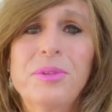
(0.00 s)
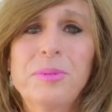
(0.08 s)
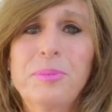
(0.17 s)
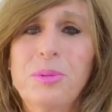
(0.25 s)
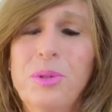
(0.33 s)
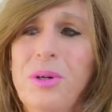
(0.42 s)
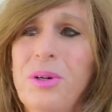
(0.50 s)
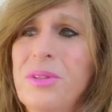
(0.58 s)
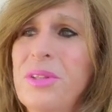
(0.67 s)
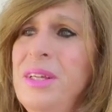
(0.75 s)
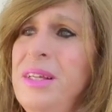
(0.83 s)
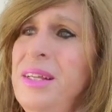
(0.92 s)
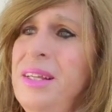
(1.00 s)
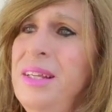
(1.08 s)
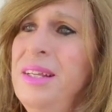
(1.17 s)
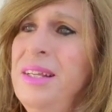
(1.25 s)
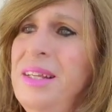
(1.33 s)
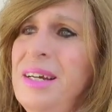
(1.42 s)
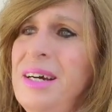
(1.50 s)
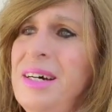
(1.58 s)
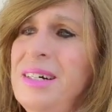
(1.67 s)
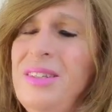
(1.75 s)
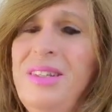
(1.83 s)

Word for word: for the broth uh,